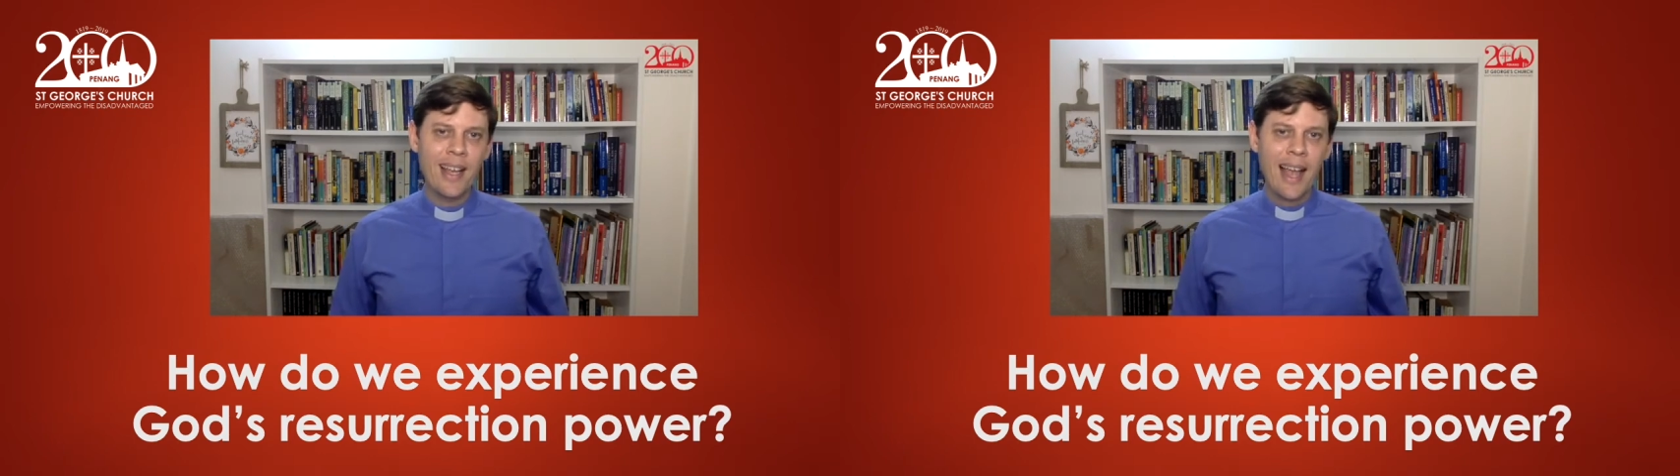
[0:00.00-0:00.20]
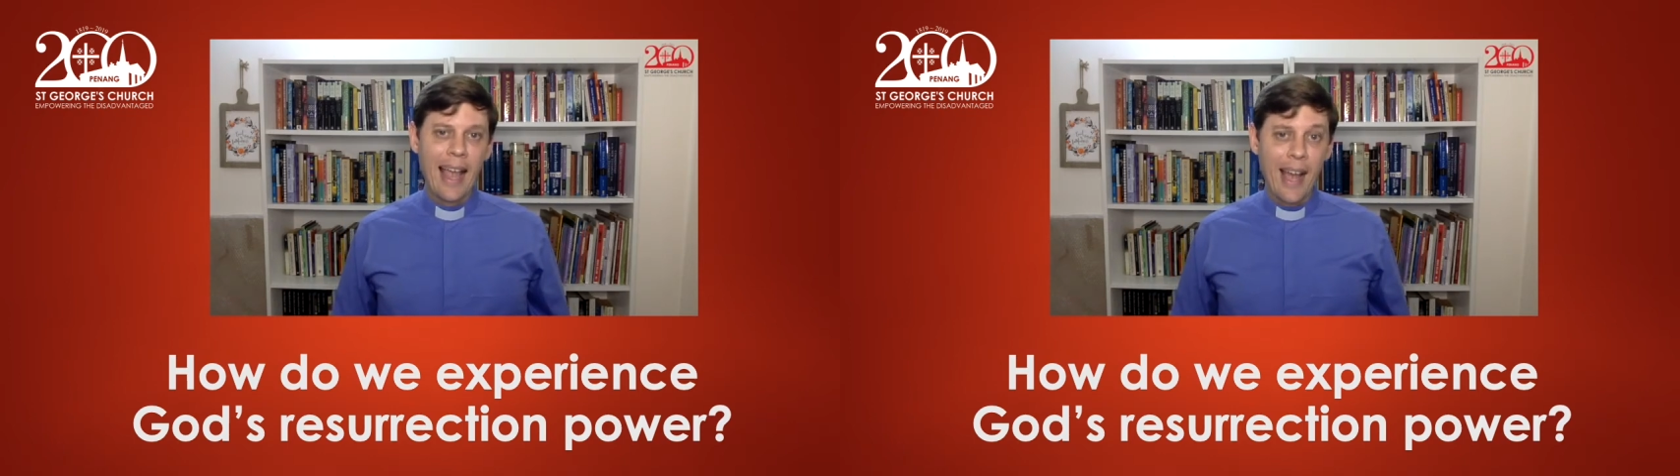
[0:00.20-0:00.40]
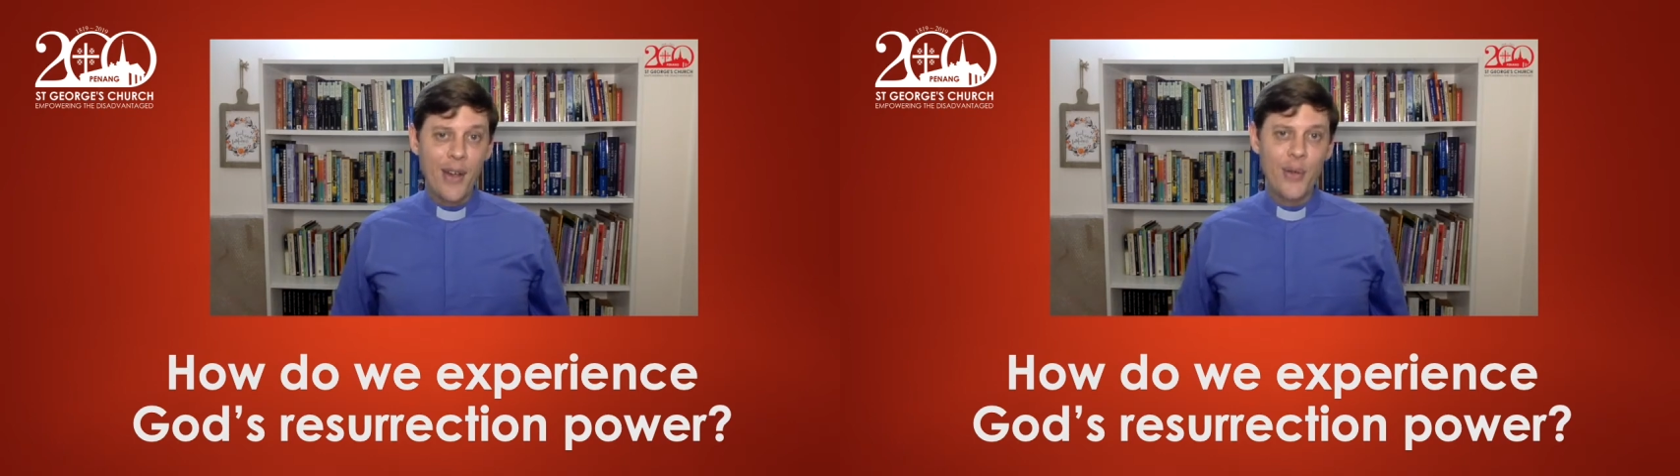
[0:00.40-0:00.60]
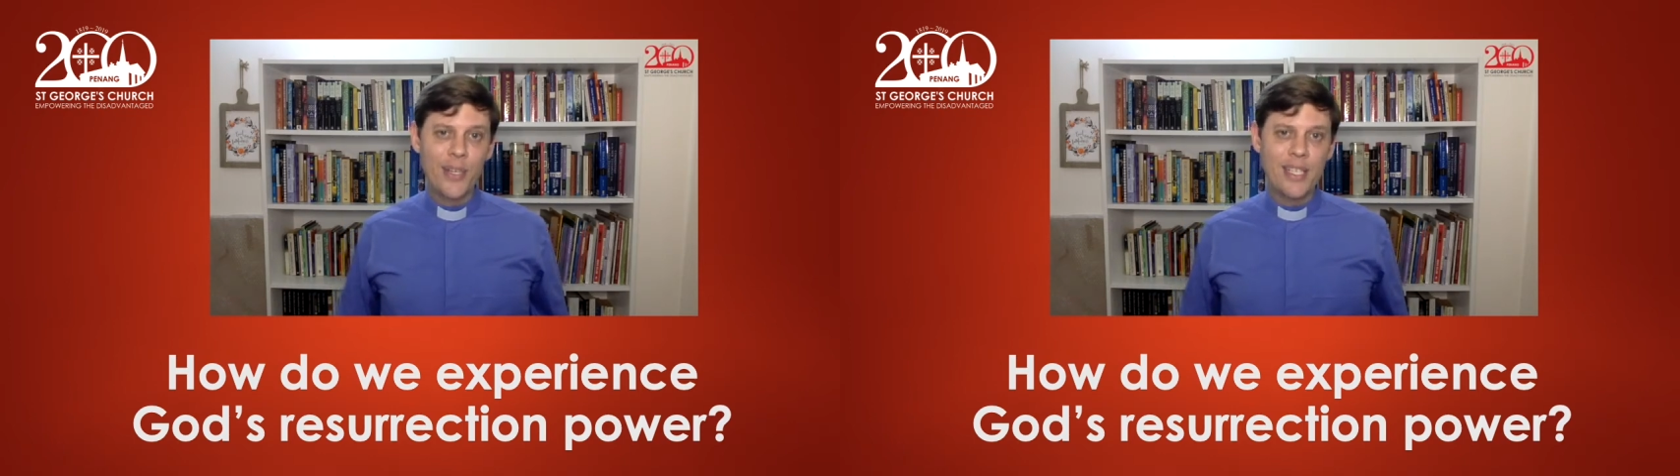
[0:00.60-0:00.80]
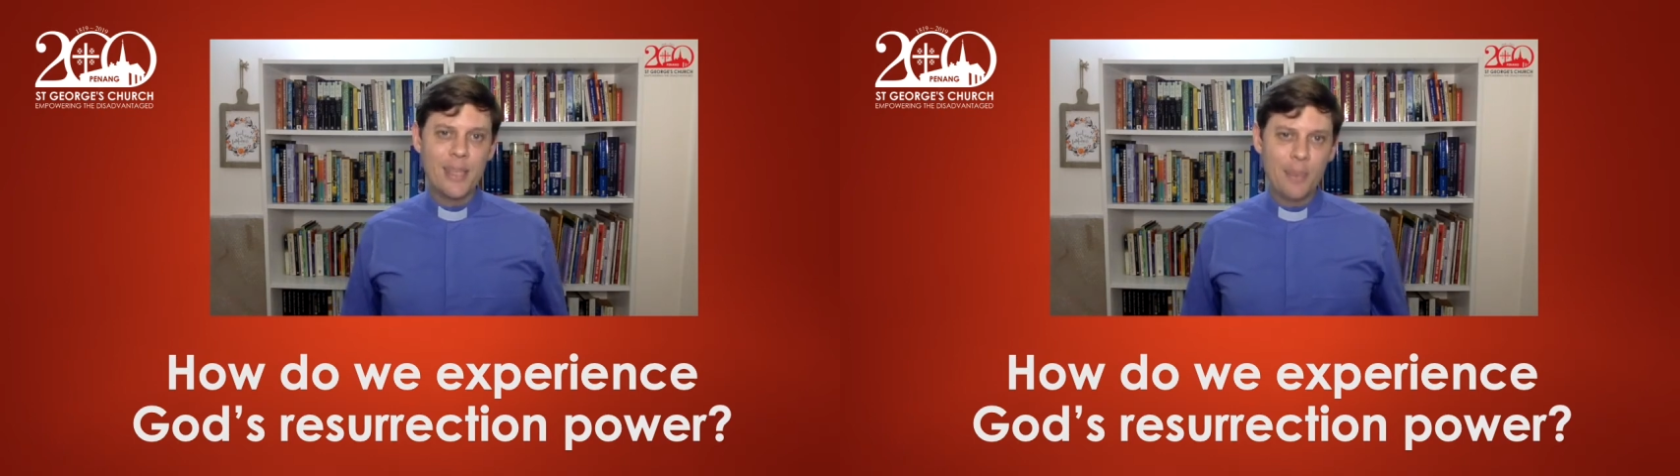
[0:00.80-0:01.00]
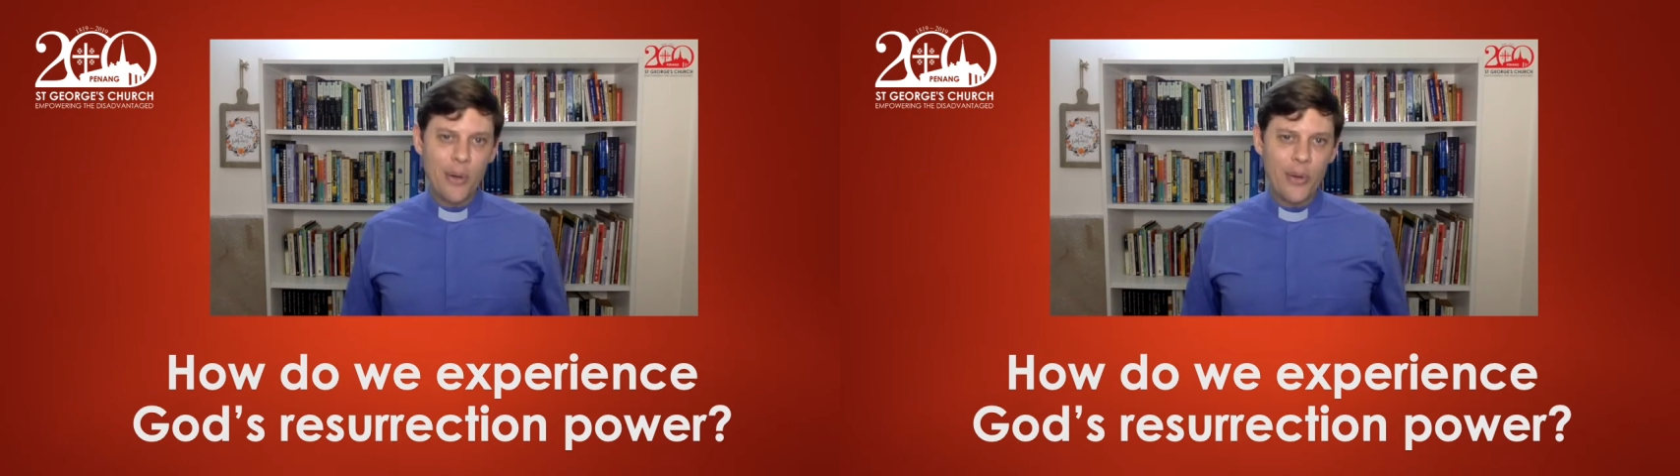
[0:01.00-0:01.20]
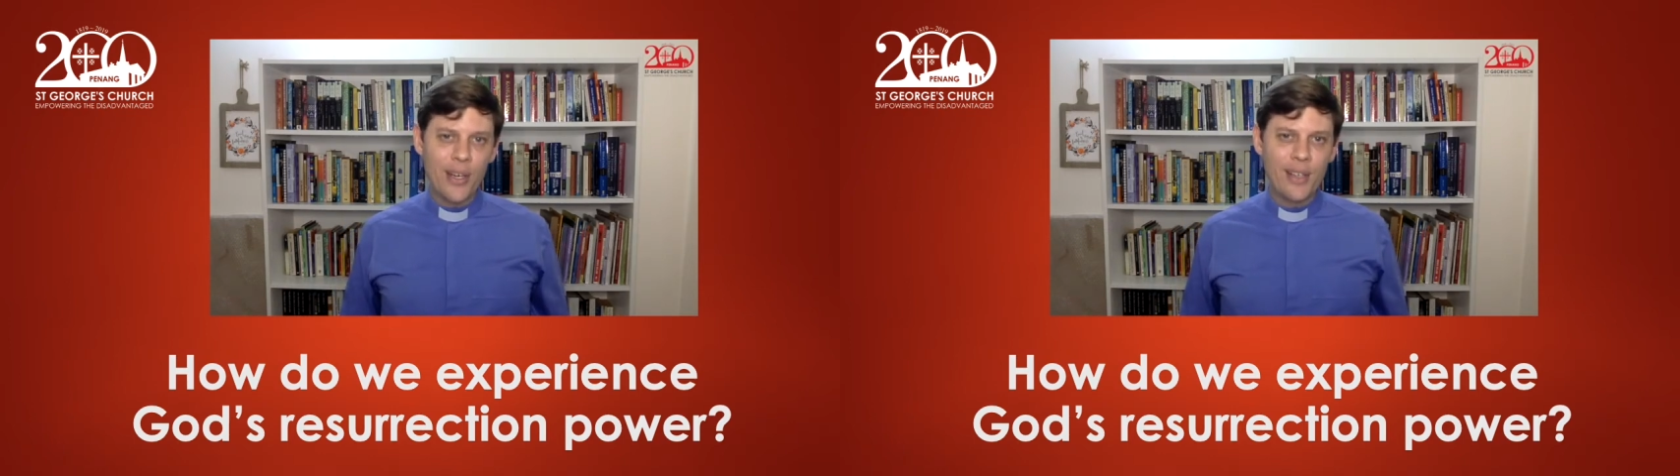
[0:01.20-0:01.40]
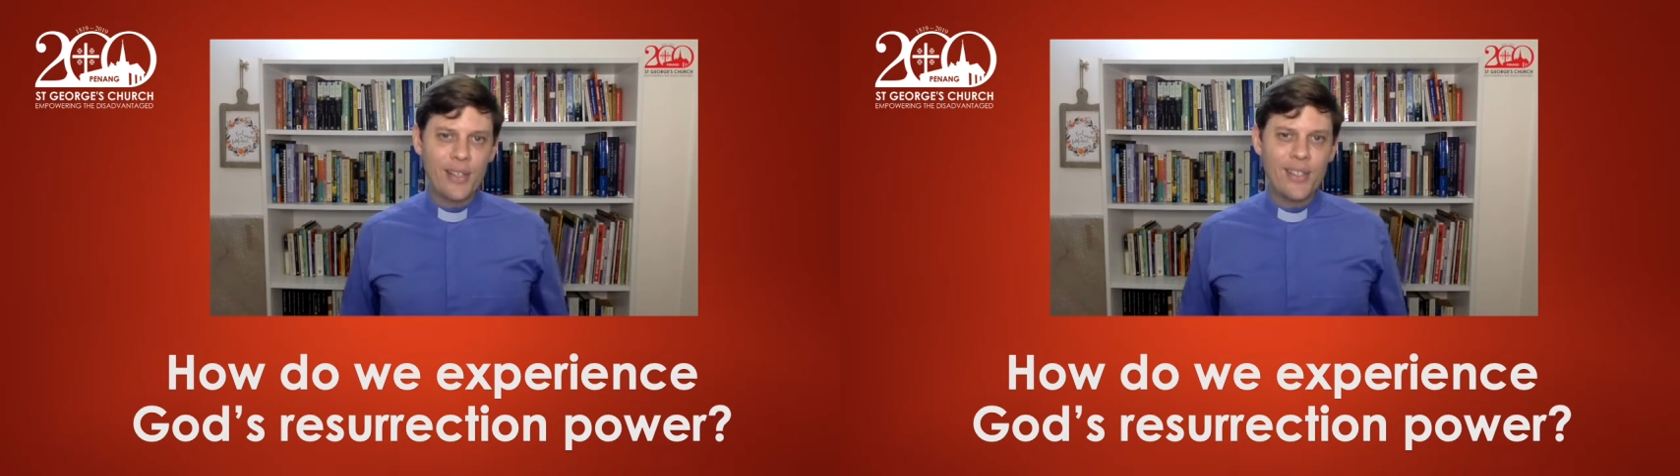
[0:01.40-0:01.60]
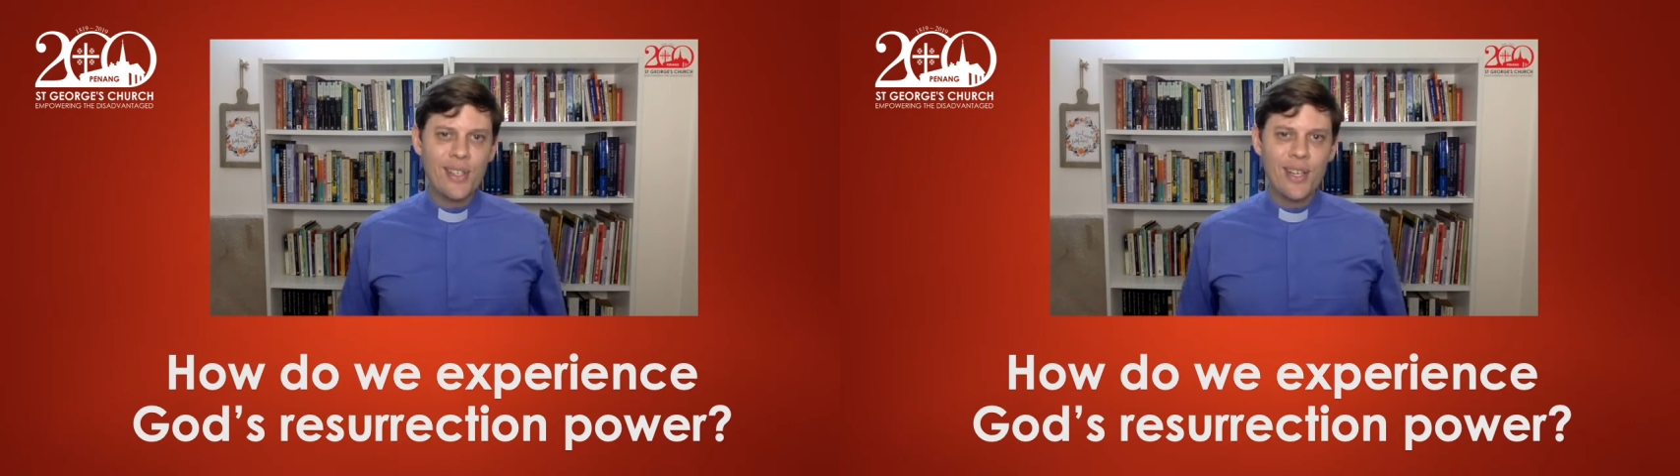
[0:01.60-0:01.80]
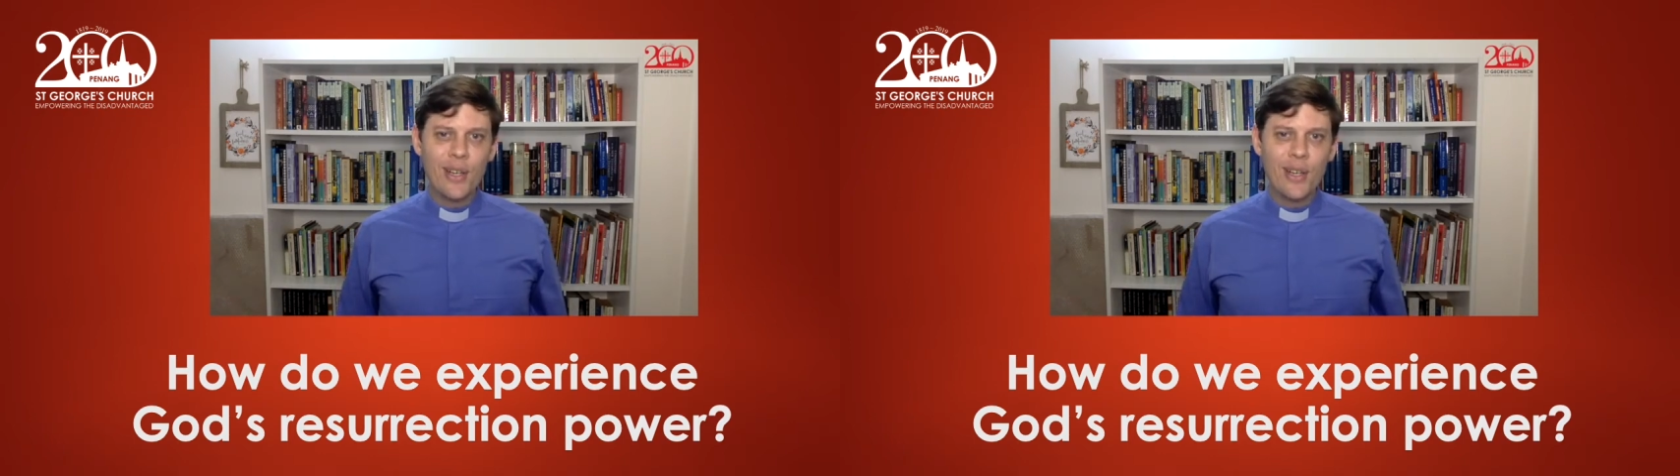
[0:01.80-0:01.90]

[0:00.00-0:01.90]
How do you experience